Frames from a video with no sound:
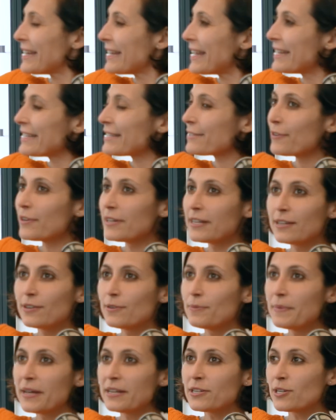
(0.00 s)
And it's funny
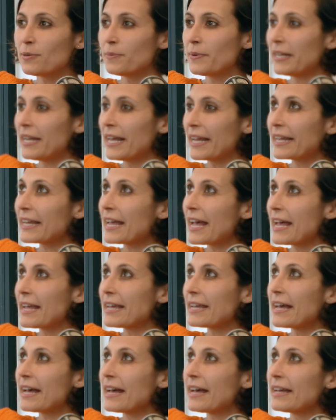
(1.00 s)
you mentioned, but
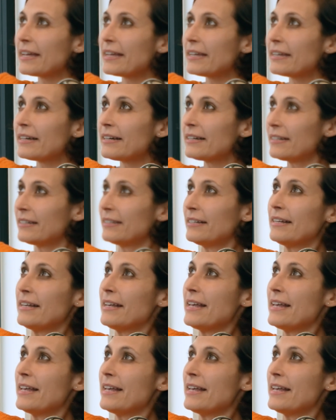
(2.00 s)
I